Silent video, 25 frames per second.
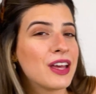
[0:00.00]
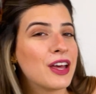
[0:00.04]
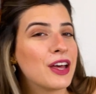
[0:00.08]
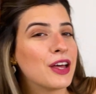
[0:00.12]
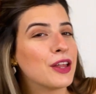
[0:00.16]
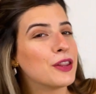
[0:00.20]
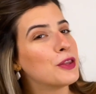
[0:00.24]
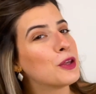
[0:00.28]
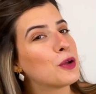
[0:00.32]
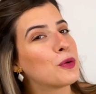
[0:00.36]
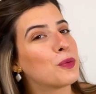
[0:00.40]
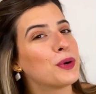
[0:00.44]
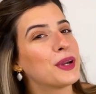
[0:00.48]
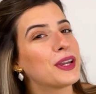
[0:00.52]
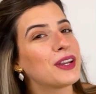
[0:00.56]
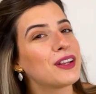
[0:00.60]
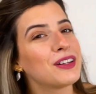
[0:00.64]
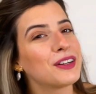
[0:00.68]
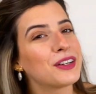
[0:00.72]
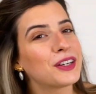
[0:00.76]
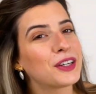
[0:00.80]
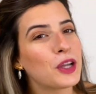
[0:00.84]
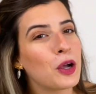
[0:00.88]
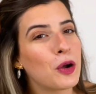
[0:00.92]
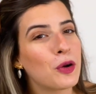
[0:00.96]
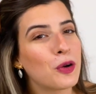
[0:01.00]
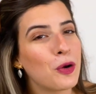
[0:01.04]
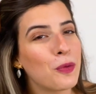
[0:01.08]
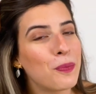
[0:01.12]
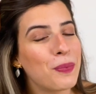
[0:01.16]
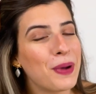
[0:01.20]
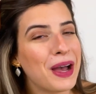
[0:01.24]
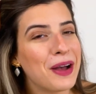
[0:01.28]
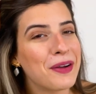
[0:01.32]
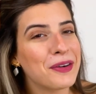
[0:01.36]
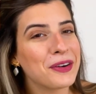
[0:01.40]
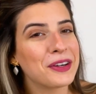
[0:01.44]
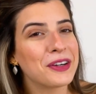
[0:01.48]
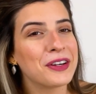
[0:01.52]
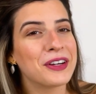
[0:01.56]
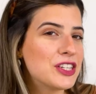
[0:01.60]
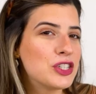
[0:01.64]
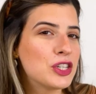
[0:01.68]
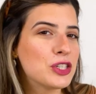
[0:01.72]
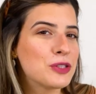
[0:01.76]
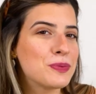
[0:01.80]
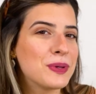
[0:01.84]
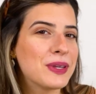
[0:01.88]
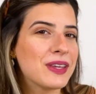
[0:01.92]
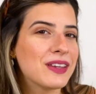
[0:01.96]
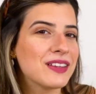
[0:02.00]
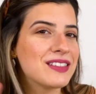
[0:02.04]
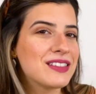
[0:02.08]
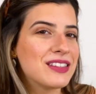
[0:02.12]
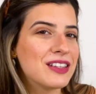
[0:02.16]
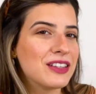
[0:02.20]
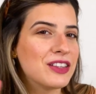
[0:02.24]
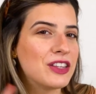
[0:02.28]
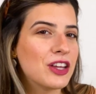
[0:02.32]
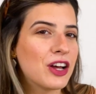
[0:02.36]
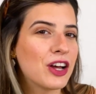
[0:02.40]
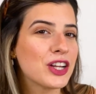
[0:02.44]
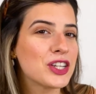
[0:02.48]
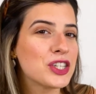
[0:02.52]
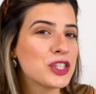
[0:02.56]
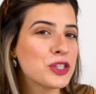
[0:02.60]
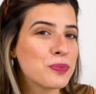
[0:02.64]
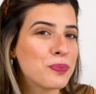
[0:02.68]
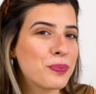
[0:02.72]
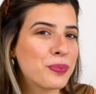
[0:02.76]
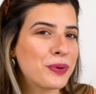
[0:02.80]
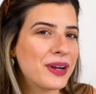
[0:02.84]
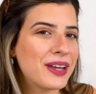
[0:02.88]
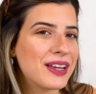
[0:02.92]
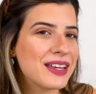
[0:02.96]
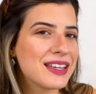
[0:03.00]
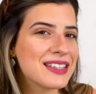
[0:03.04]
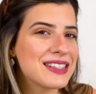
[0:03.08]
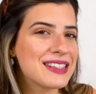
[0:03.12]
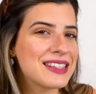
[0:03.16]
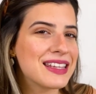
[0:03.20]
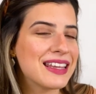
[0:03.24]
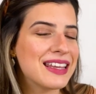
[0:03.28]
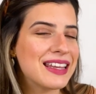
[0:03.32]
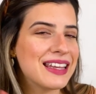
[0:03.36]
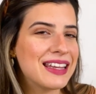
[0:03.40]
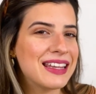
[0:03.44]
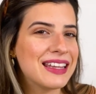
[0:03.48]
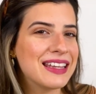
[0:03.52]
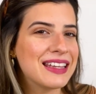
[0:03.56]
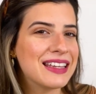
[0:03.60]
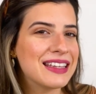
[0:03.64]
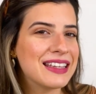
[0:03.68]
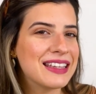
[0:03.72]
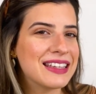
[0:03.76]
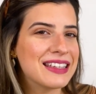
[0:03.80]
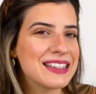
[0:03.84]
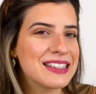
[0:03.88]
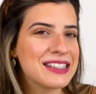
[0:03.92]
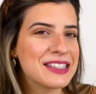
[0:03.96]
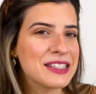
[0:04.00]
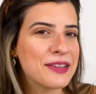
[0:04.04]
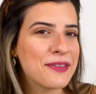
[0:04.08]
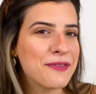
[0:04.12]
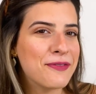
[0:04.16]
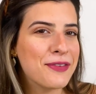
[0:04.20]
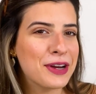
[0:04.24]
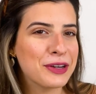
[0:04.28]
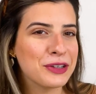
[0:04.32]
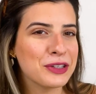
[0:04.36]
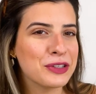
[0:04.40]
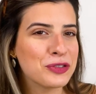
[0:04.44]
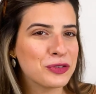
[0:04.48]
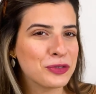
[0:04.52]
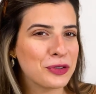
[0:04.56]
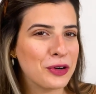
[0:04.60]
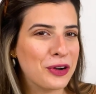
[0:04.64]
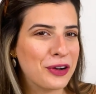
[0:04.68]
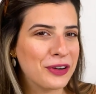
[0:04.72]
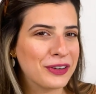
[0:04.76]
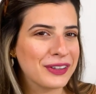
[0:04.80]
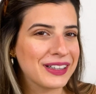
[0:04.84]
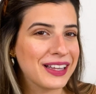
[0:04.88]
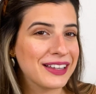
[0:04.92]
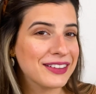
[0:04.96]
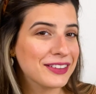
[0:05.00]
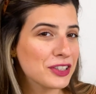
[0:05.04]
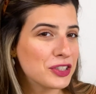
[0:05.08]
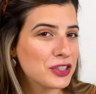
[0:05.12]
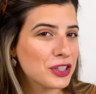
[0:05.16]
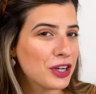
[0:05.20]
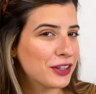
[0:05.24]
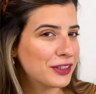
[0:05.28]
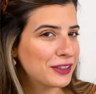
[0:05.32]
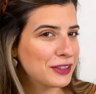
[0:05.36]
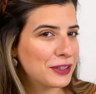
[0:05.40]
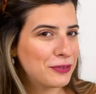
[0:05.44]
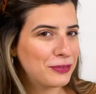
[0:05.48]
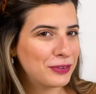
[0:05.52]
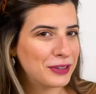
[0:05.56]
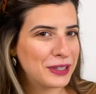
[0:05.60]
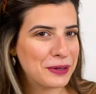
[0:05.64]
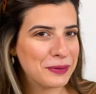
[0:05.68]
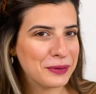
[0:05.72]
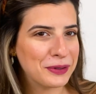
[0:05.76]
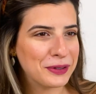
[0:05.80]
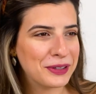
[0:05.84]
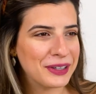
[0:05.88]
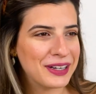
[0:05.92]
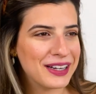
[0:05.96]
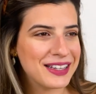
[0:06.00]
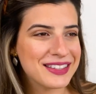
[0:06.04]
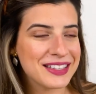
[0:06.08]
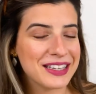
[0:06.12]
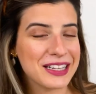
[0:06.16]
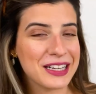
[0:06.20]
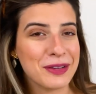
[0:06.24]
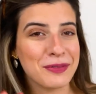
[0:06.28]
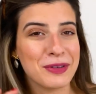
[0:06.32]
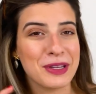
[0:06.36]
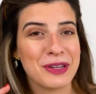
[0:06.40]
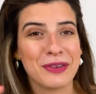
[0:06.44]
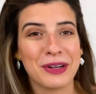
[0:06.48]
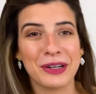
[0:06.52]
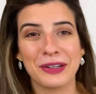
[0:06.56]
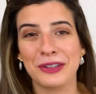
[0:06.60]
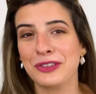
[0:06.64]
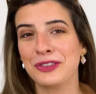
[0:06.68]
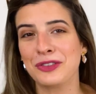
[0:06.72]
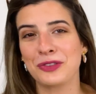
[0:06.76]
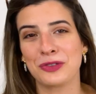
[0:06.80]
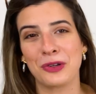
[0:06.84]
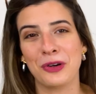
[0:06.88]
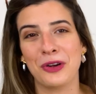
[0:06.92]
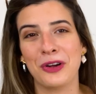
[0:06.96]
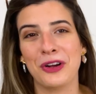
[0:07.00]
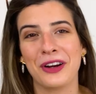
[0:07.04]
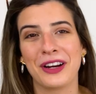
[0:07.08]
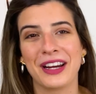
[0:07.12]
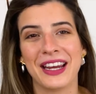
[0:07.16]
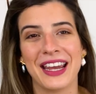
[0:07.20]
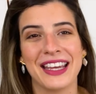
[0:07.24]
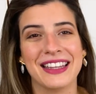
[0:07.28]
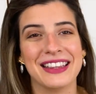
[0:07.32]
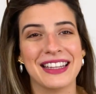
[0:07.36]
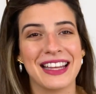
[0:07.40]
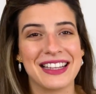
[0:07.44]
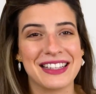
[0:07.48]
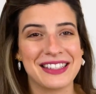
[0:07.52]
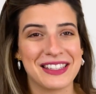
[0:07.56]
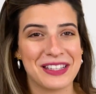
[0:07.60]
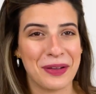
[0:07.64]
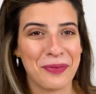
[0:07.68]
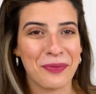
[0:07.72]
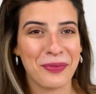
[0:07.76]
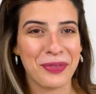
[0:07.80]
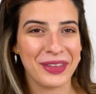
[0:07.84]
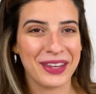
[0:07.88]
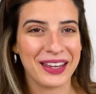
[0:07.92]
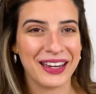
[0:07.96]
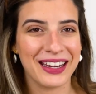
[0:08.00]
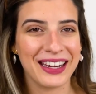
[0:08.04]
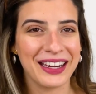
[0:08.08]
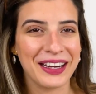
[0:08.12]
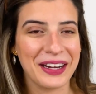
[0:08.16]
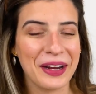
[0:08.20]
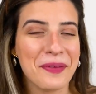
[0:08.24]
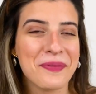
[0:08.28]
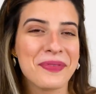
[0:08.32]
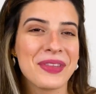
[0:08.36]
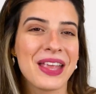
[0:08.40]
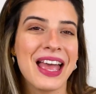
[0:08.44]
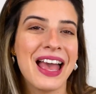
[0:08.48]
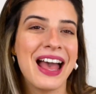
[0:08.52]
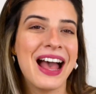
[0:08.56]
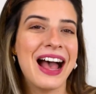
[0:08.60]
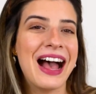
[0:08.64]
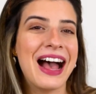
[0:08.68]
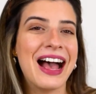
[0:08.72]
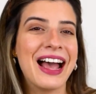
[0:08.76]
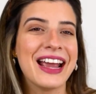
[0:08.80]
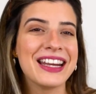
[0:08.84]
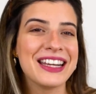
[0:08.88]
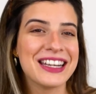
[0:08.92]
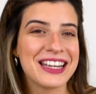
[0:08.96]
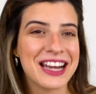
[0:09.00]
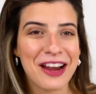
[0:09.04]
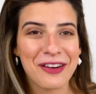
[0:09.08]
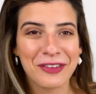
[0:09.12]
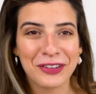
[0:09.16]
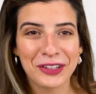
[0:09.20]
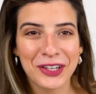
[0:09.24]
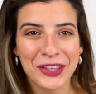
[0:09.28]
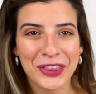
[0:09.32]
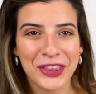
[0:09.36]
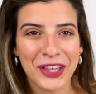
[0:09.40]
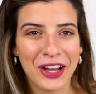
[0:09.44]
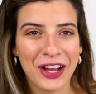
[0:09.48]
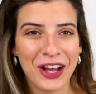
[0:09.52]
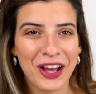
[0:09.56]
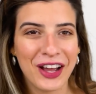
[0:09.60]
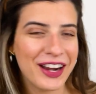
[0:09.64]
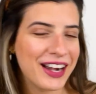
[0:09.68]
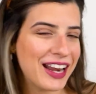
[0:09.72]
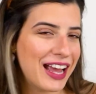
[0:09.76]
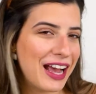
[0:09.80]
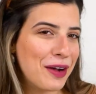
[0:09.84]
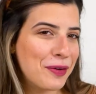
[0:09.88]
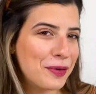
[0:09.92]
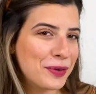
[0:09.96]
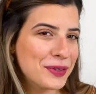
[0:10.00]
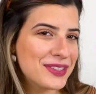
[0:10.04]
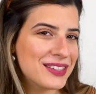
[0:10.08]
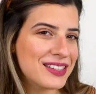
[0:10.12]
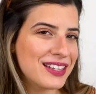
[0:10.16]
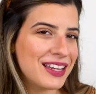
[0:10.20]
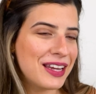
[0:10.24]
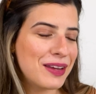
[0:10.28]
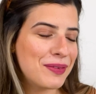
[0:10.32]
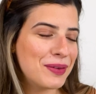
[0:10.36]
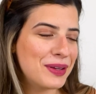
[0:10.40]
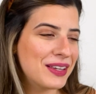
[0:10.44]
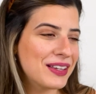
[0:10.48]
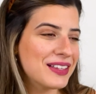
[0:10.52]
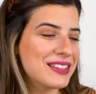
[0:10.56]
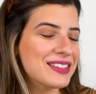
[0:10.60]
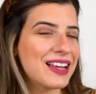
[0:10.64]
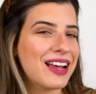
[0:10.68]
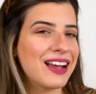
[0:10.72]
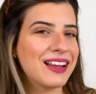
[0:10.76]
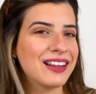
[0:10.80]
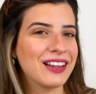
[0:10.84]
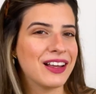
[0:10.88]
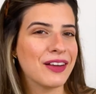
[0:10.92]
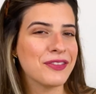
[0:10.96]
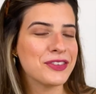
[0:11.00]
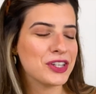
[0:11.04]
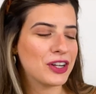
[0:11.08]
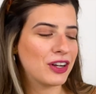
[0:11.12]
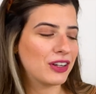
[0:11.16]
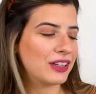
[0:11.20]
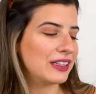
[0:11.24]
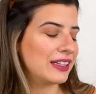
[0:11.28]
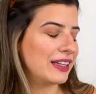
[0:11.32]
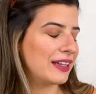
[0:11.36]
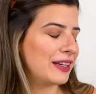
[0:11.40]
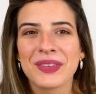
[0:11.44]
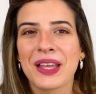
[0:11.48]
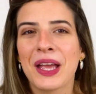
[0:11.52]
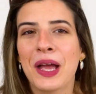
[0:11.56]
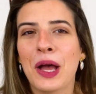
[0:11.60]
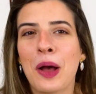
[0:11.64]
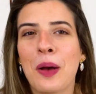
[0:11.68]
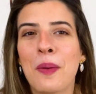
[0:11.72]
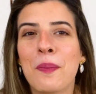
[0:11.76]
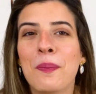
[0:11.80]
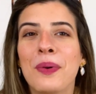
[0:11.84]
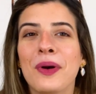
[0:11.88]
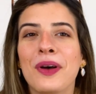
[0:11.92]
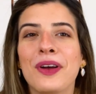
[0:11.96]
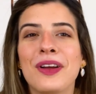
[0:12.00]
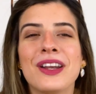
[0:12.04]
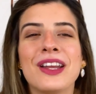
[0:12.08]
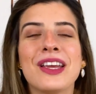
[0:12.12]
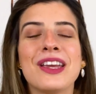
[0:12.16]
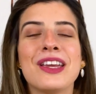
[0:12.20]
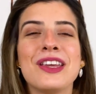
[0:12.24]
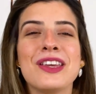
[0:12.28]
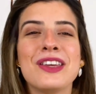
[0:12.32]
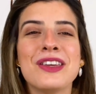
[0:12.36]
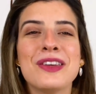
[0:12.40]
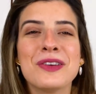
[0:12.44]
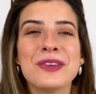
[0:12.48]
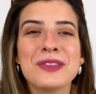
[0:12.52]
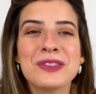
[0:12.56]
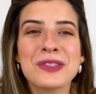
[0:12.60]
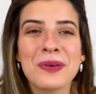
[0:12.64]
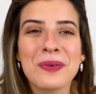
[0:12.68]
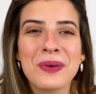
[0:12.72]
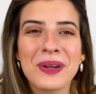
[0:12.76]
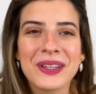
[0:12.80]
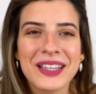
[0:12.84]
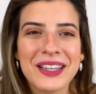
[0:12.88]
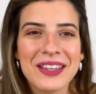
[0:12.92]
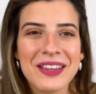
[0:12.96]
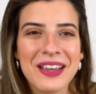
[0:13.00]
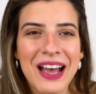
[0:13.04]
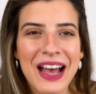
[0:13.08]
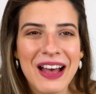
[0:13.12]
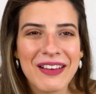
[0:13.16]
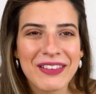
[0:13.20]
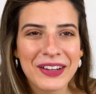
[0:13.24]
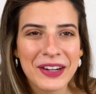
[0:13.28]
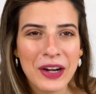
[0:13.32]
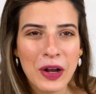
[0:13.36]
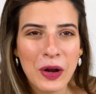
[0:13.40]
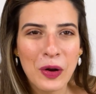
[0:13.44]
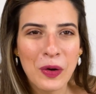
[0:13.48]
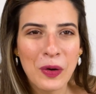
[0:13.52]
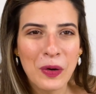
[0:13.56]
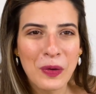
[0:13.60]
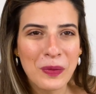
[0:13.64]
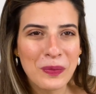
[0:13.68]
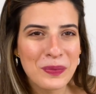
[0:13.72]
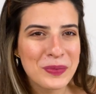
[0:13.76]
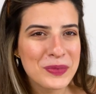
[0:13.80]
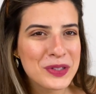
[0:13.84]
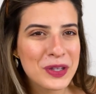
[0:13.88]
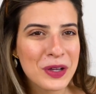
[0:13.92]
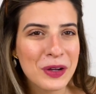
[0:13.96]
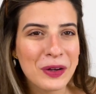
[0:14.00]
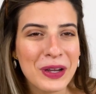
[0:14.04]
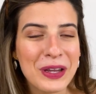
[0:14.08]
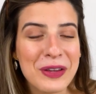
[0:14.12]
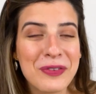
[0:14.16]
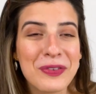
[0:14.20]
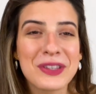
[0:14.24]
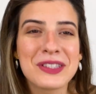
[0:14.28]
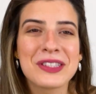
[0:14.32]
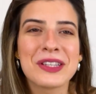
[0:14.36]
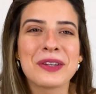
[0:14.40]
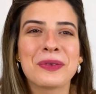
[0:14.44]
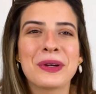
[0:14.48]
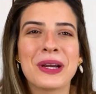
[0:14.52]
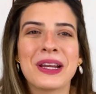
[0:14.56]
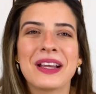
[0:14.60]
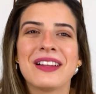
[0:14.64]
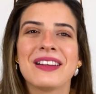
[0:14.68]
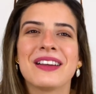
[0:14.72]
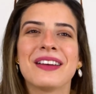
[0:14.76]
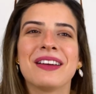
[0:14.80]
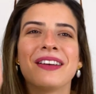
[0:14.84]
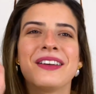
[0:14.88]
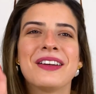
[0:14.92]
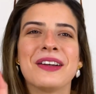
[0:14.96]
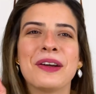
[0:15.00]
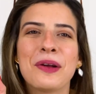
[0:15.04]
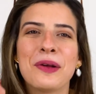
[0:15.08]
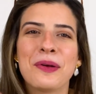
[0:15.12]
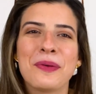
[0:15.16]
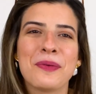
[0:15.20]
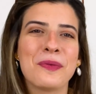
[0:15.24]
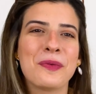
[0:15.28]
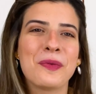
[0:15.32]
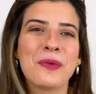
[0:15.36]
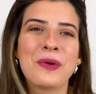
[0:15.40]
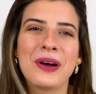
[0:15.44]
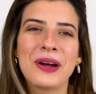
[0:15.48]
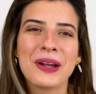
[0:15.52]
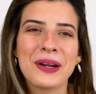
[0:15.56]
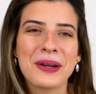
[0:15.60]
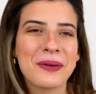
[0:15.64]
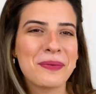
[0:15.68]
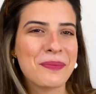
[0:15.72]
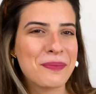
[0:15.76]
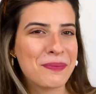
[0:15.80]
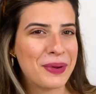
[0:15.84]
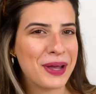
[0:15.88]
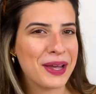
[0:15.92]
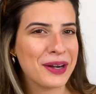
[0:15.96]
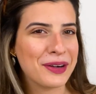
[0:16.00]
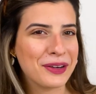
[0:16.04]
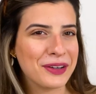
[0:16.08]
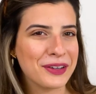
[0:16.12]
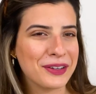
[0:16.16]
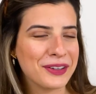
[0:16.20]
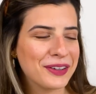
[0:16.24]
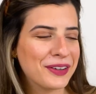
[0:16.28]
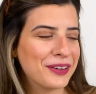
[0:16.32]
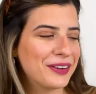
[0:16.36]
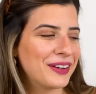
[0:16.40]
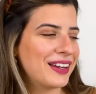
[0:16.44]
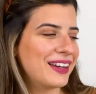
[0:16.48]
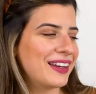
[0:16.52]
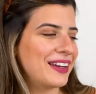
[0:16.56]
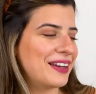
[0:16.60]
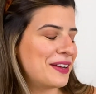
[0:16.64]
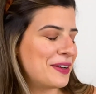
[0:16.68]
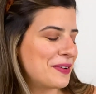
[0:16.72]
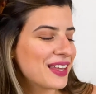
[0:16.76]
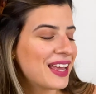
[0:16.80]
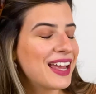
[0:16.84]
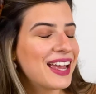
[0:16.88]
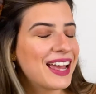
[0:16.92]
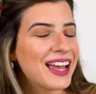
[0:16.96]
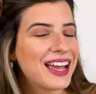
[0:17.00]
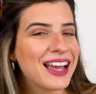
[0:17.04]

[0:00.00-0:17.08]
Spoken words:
the regular cocoa powder just because the Dutch press is very strong. Like the chocolate flavor is gonna be very strong, and that's something I never thought I would say because I love chocolate. But use the one that you have at home. So if it's a regular one, better, okay?